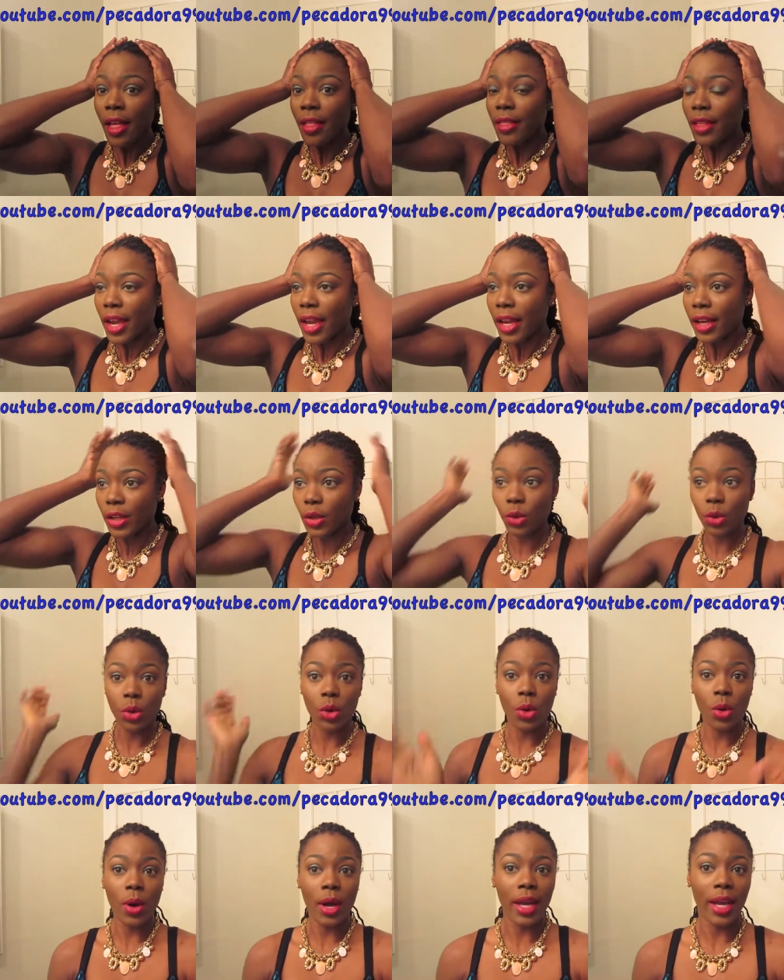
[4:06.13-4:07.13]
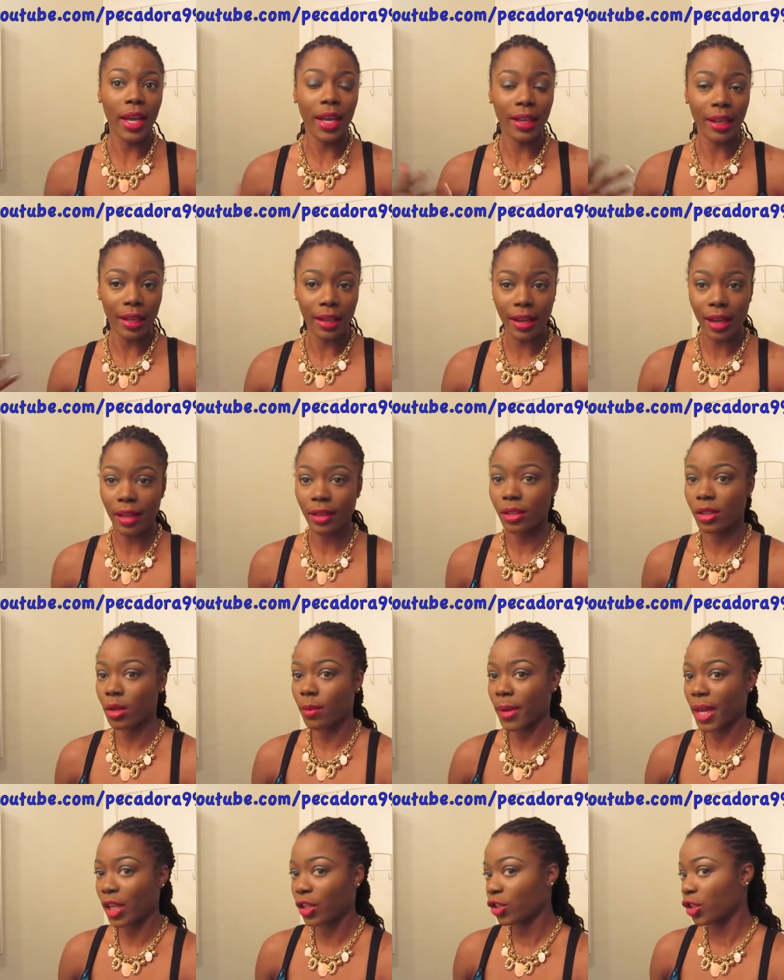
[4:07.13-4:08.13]
then you could go ahead and add
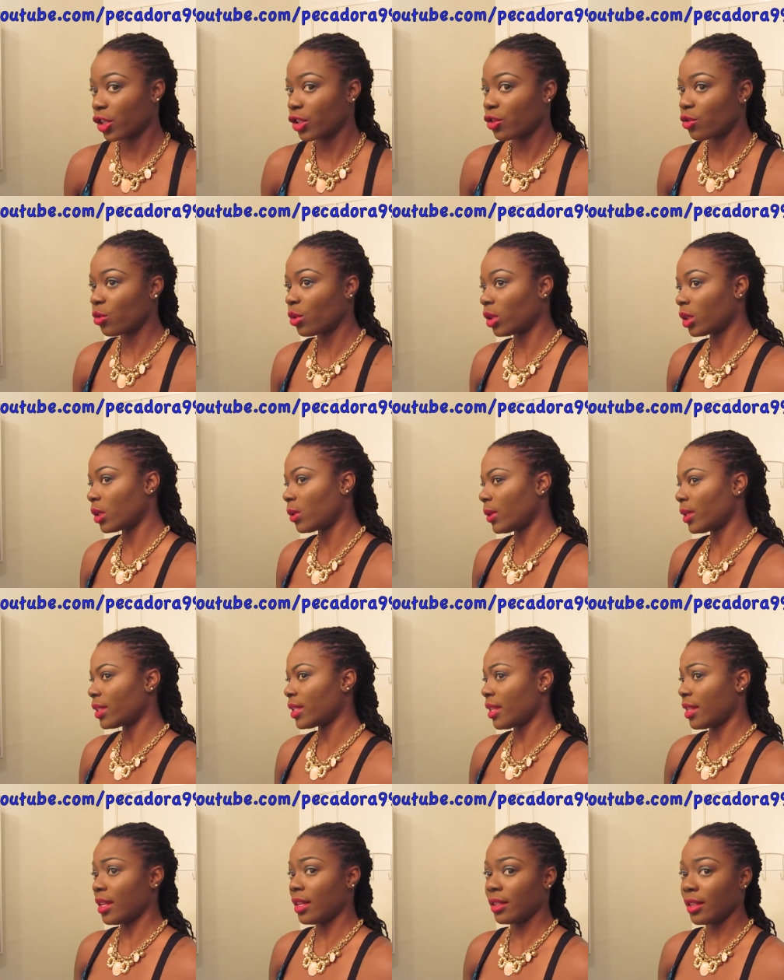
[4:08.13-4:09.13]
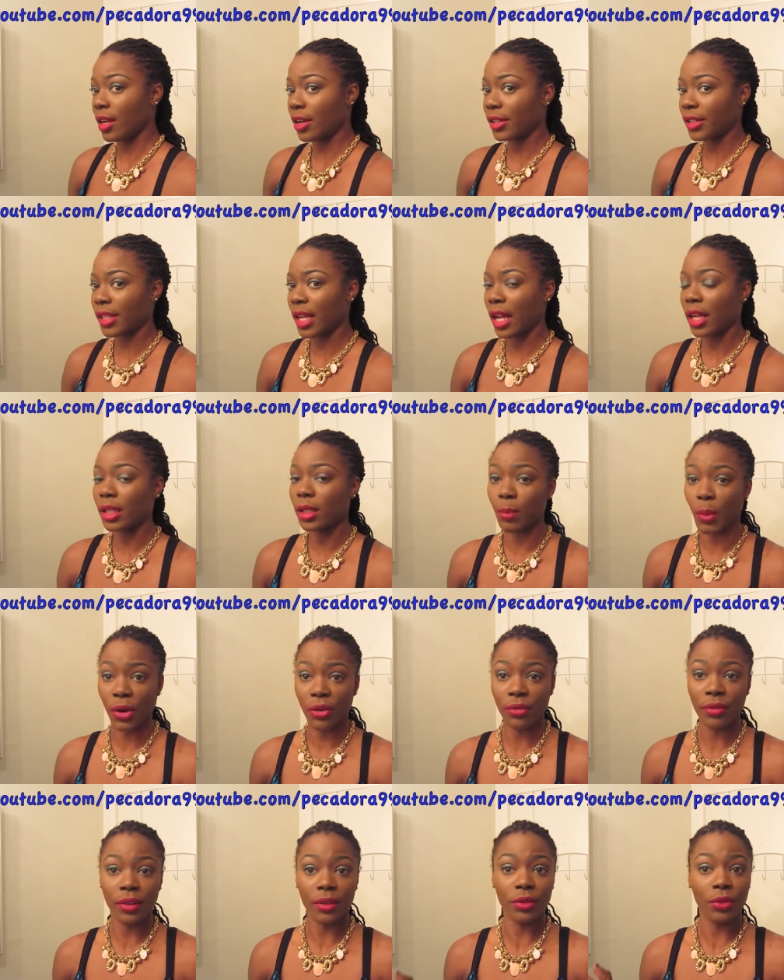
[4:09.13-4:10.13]
some edge control to it so this hairstyle is
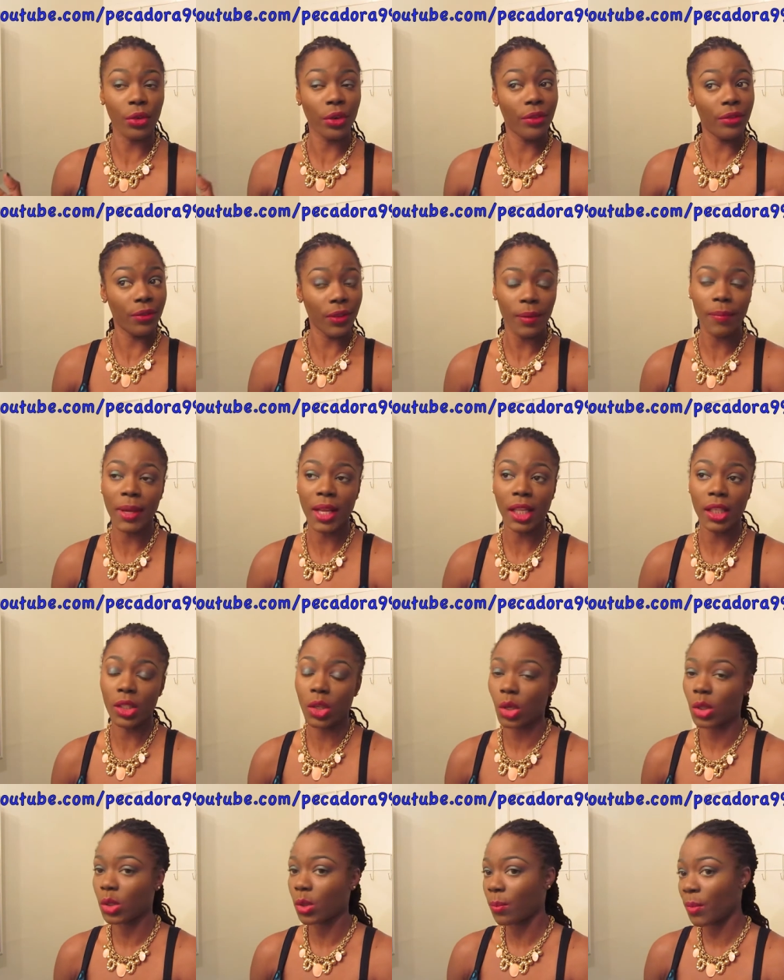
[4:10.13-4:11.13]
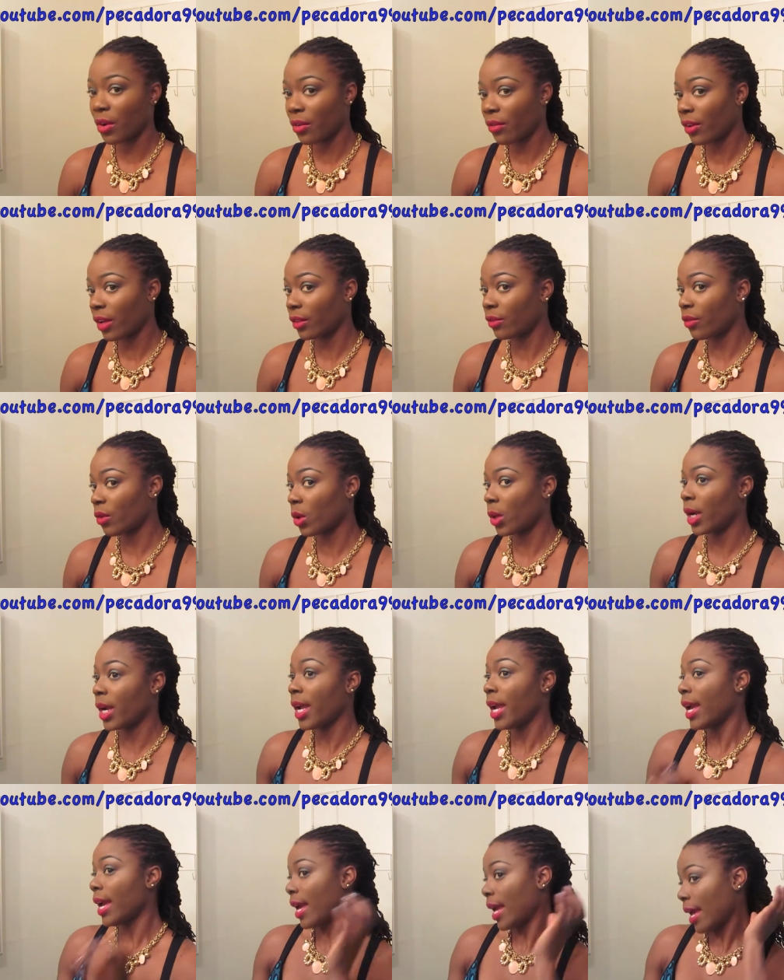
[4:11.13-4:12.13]
perfect for a female it's also perfect for
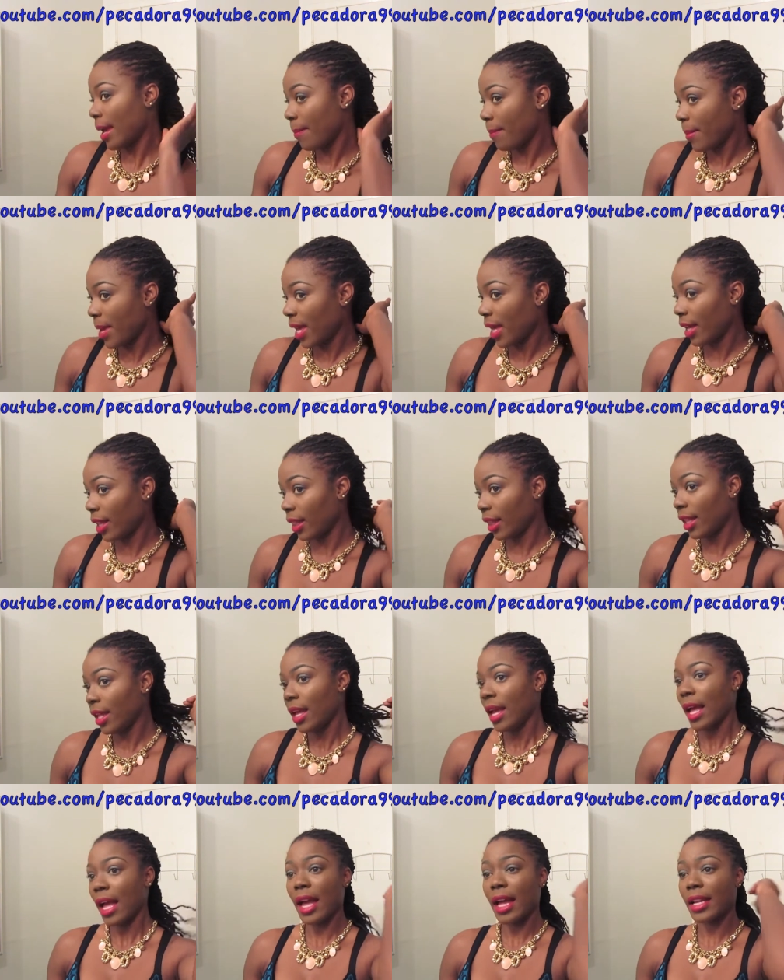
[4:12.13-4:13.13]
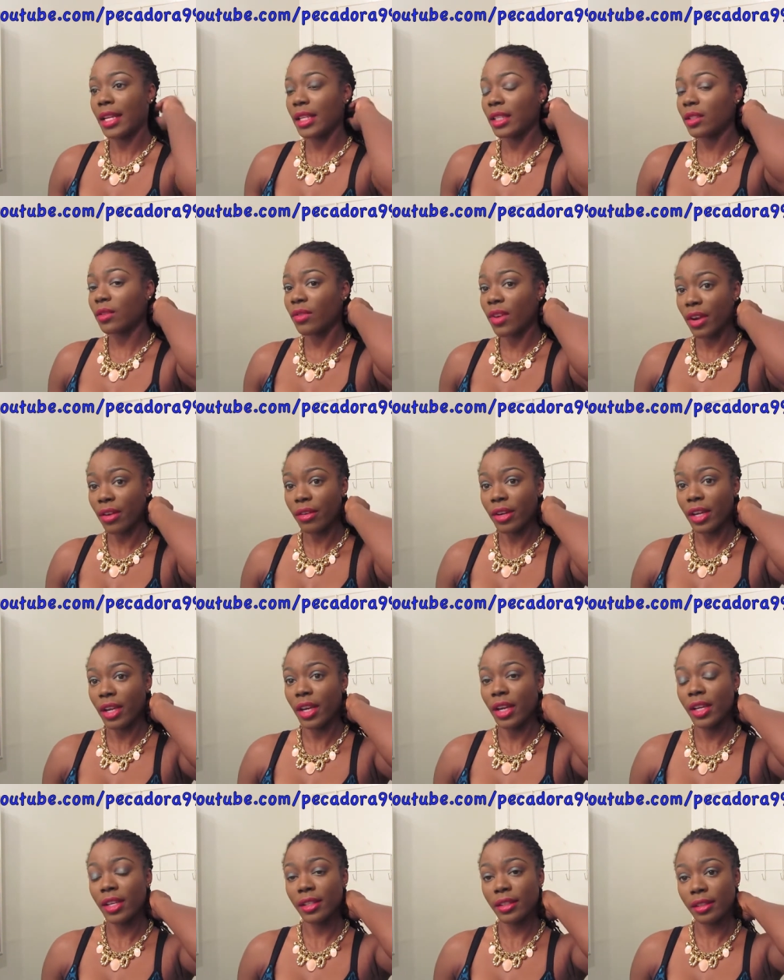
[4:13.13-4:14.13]
a male and it's
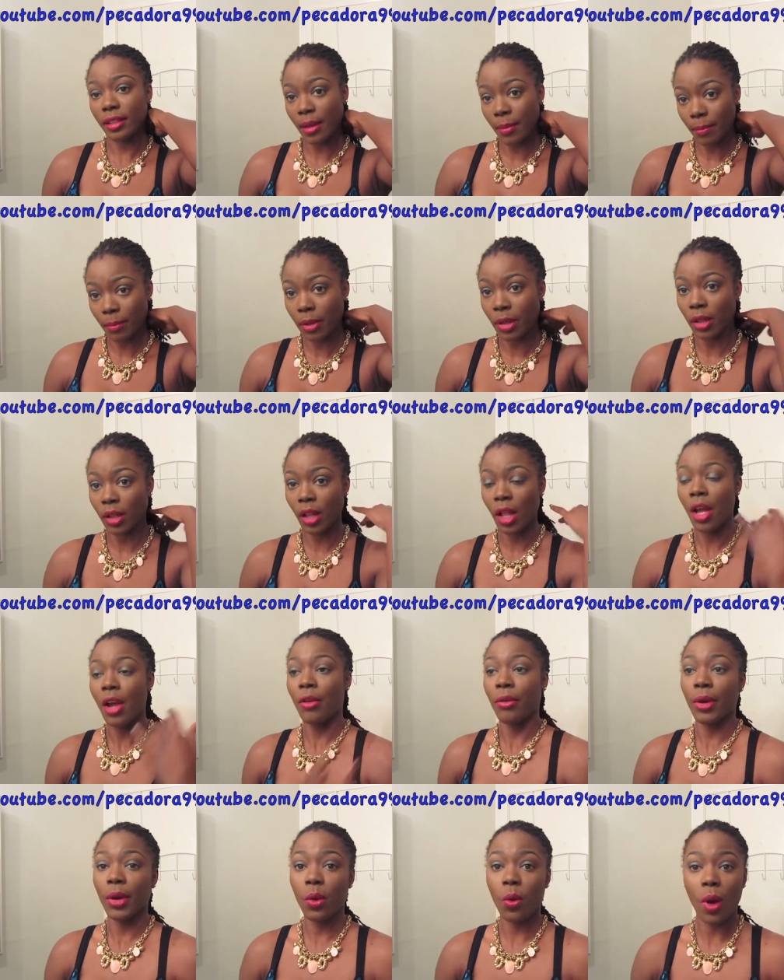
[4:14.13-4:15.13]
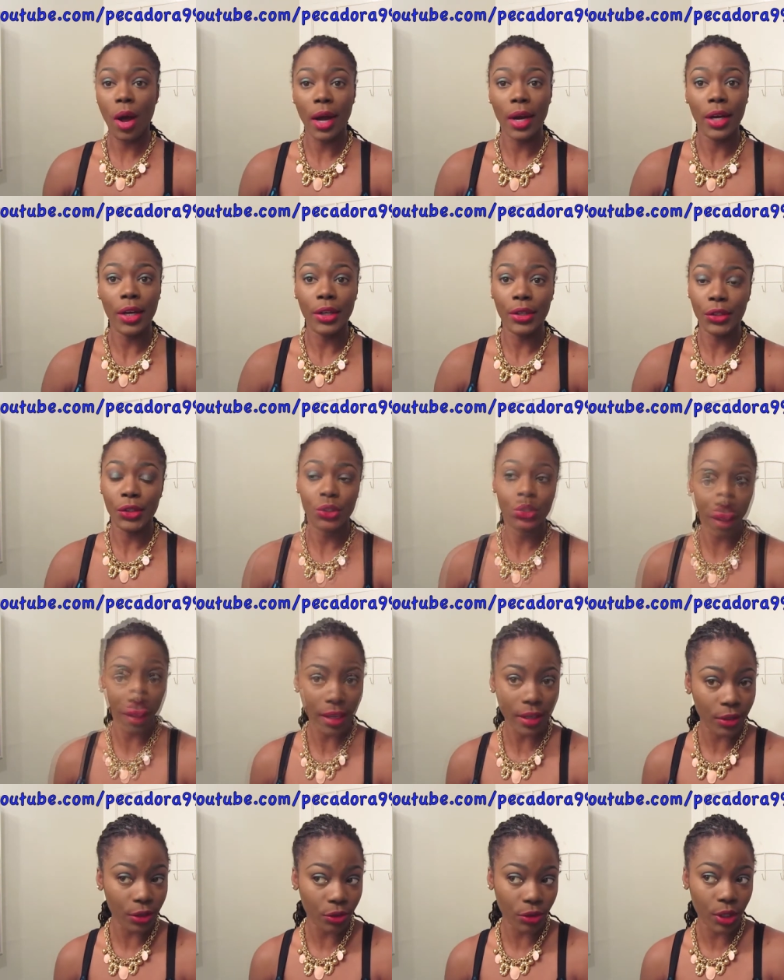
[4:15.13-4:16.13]
very simple requires
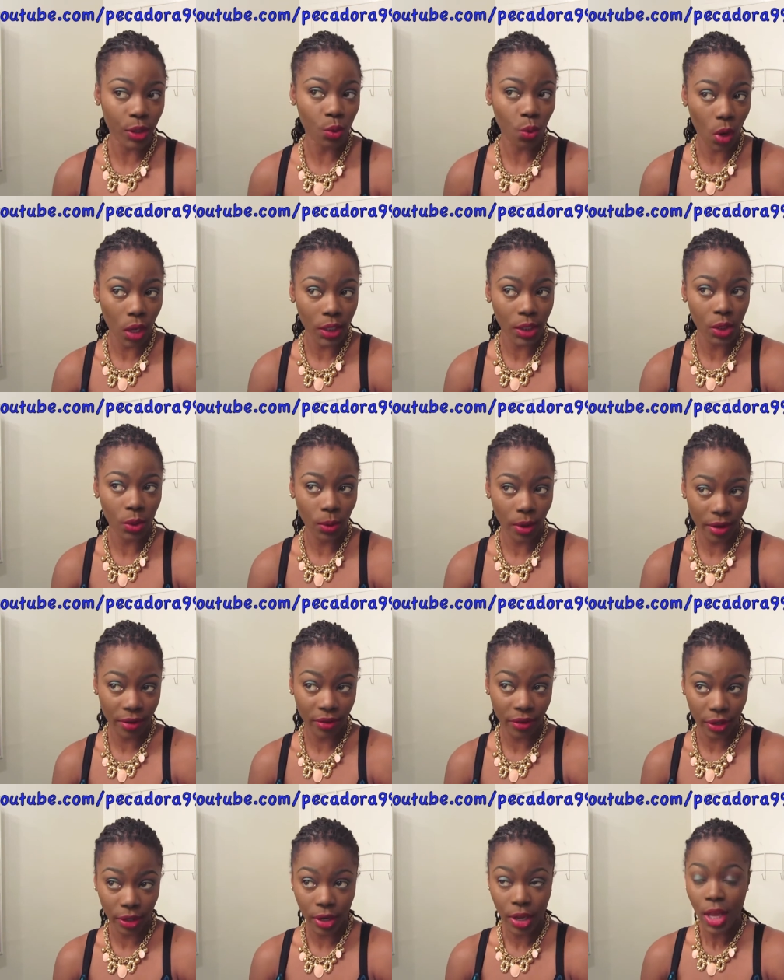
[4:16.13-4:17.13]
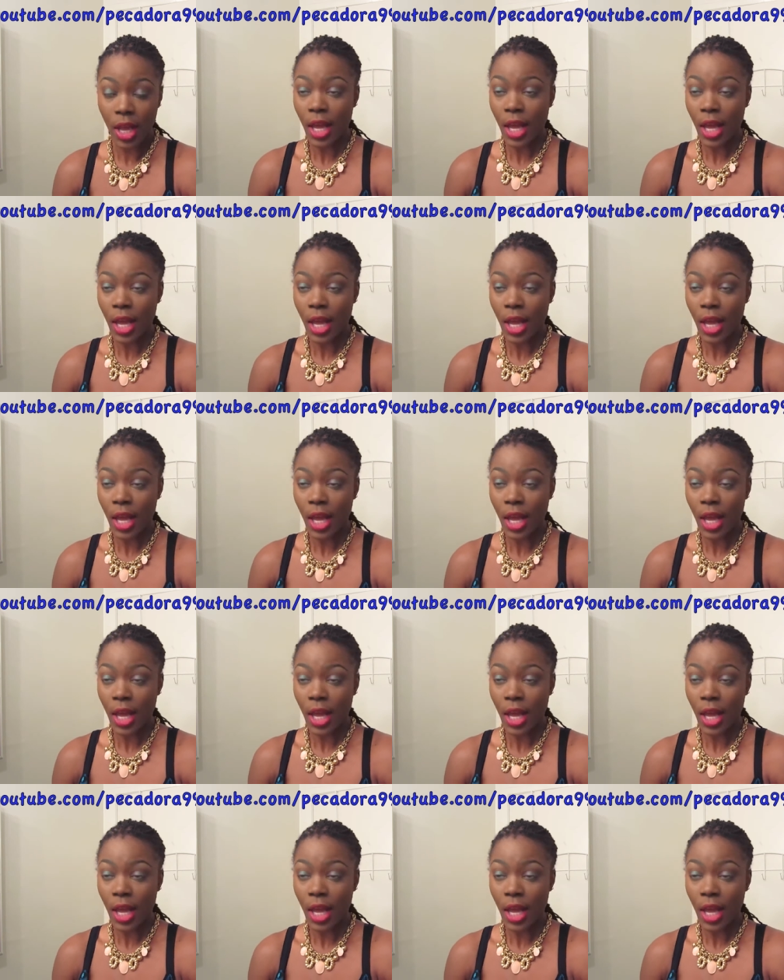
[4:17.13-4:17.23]
accessories whatsoever